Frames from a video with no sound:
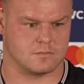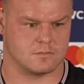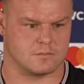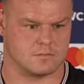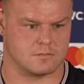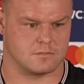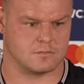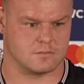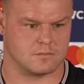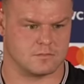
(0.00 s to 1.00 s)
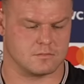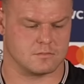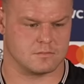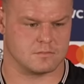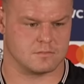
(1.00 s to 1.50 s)

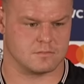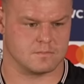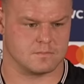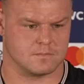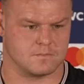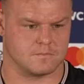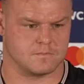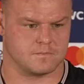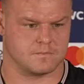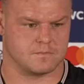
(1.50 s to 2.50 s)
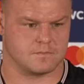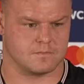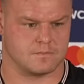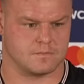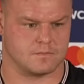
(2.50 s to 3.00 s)

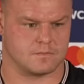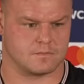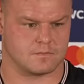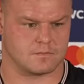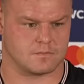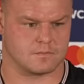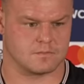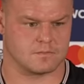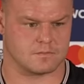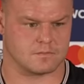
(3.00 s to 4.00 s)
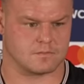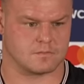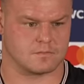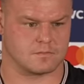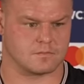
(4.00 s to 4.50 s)
(not speaking)